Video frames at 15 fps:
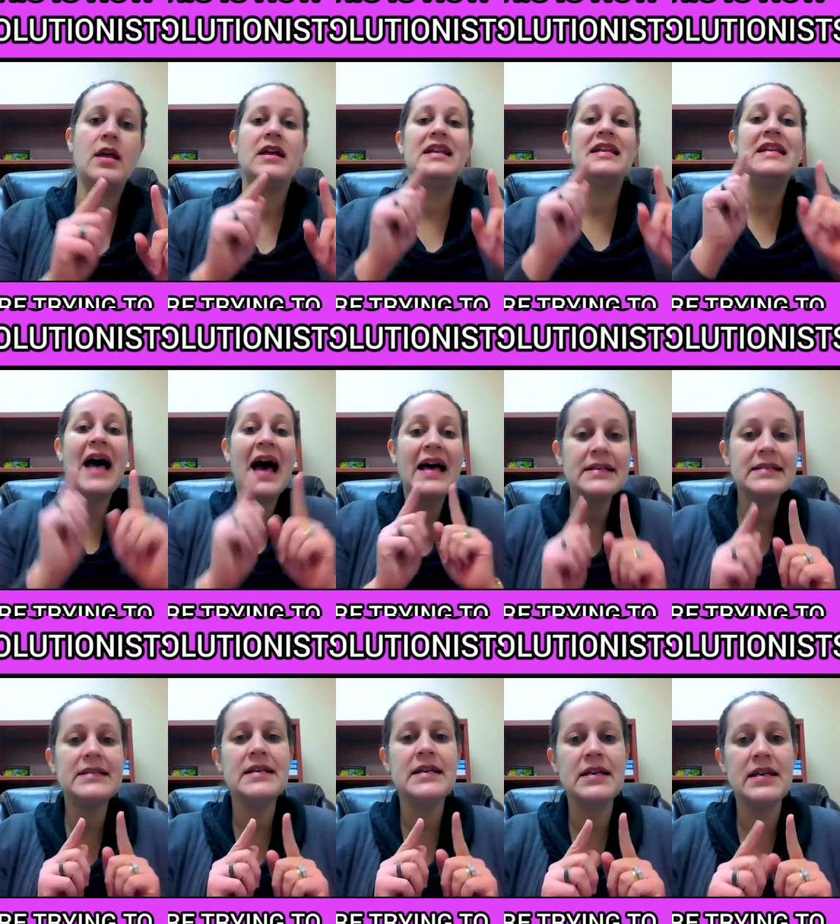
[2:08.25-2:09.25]

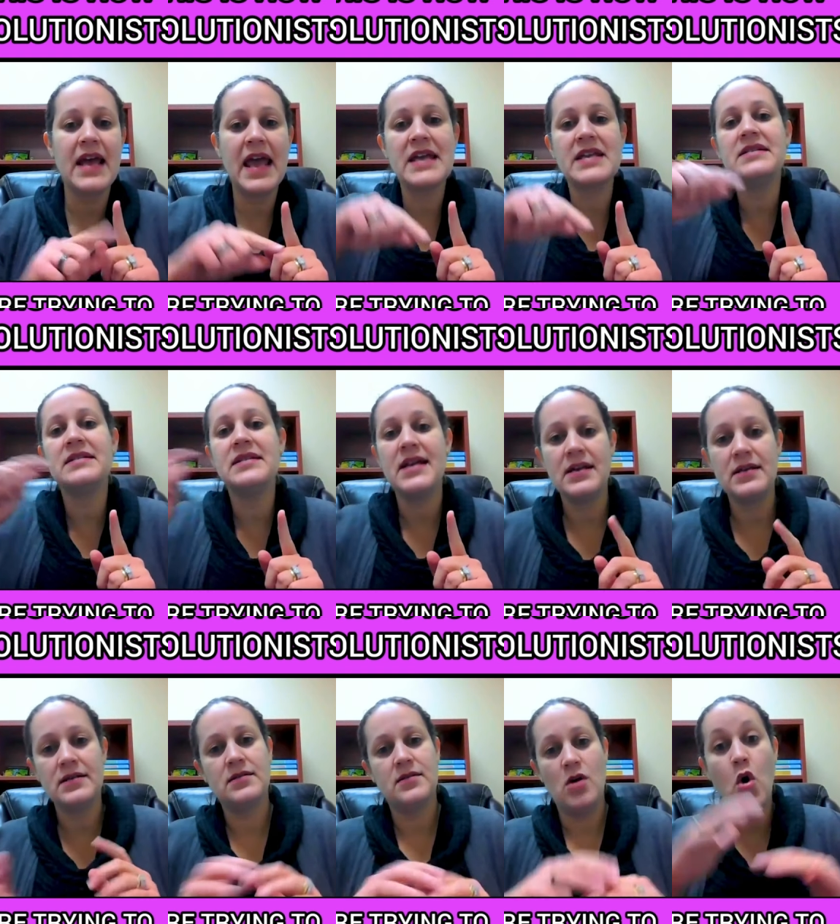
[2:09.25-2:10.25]

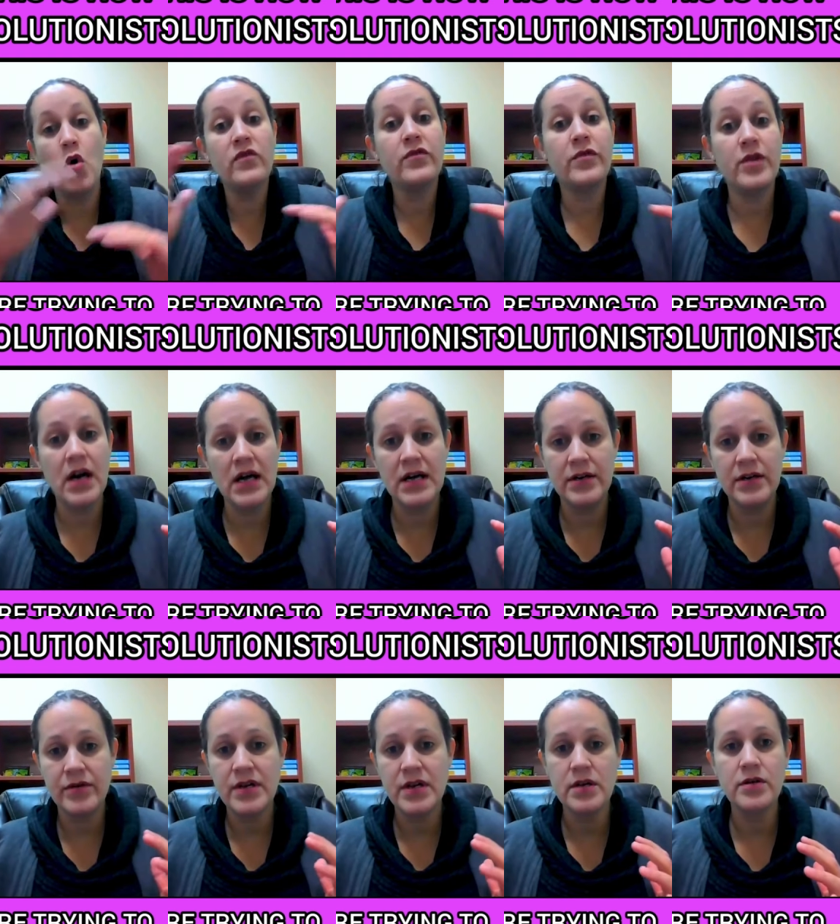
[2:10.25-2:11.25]
1986, over
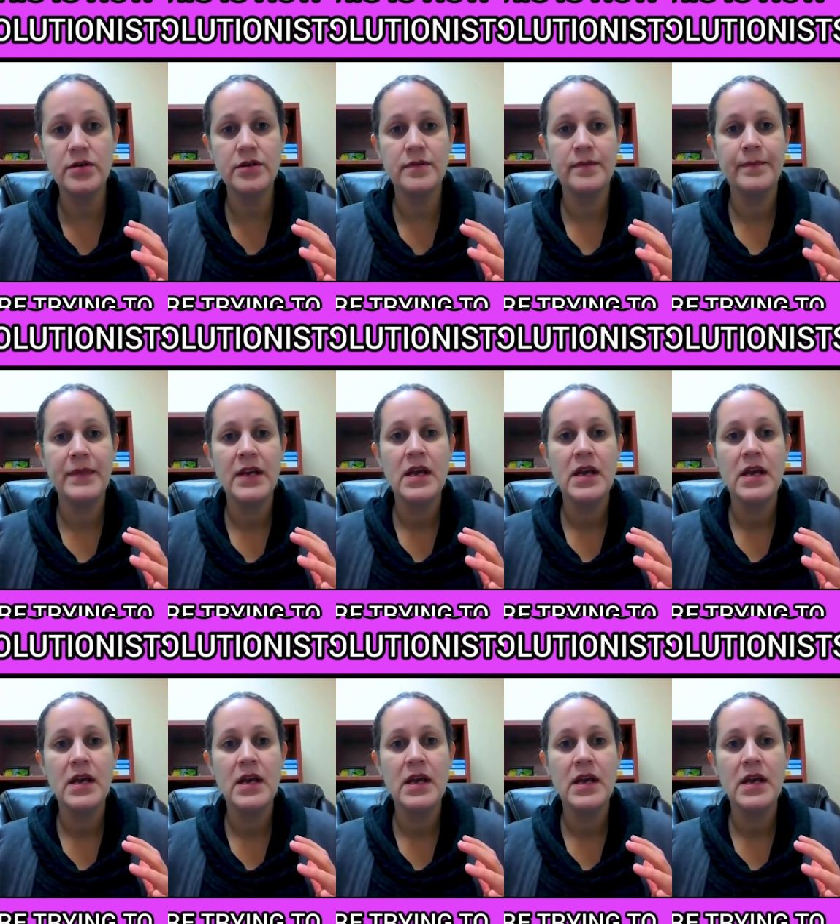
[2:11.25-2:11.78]
100 years,